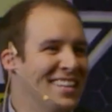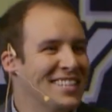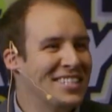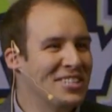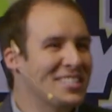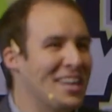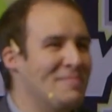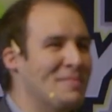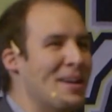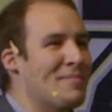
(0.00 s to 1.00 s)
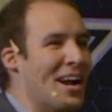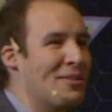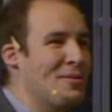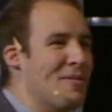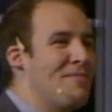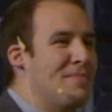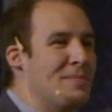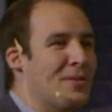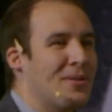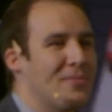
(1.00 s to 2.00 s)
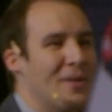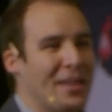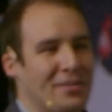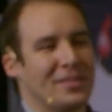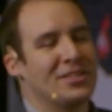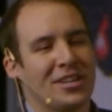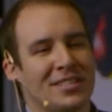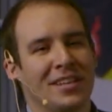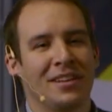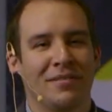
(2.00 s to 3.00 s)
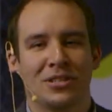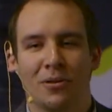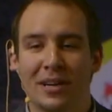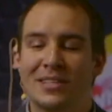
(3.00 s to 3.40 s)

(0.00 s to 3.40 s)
Decisions can be made by a group of people rather than just an individual.